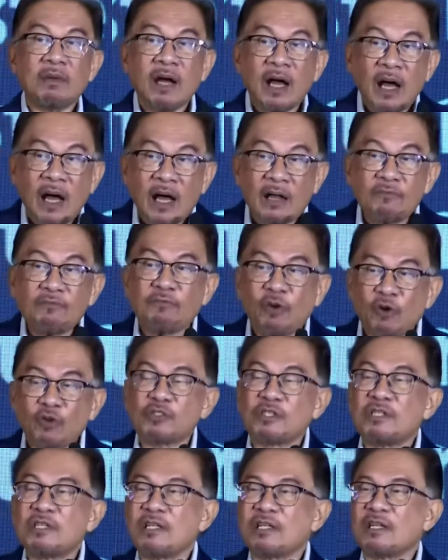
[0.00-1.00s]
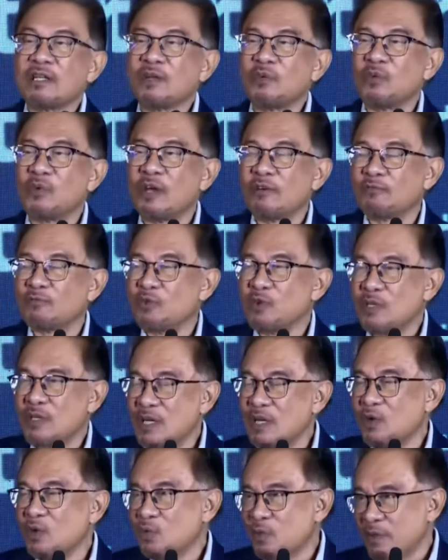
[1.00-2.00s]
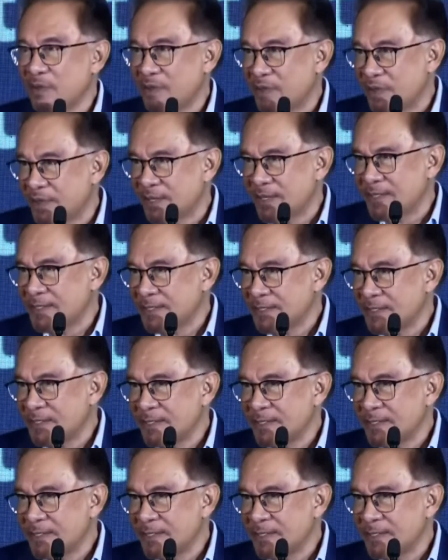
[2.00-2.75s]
Unfortunately, we have to deal with this